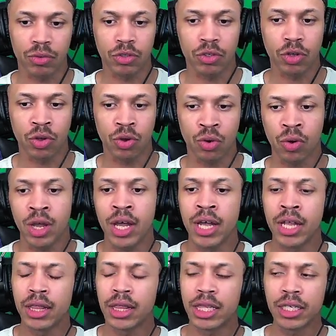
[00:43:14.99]
So
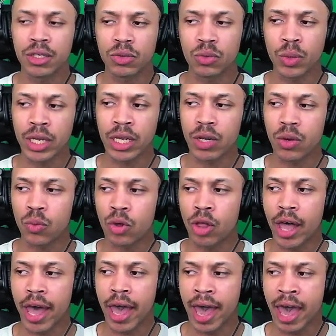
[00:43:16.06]
this week we'll
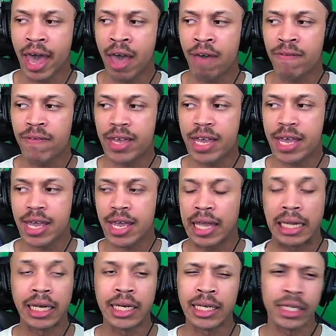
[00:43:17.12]
have at
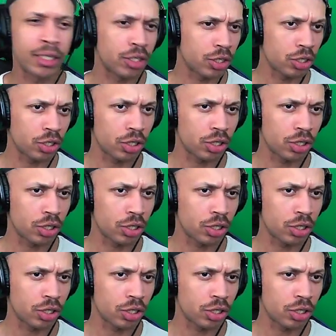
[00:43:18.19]
least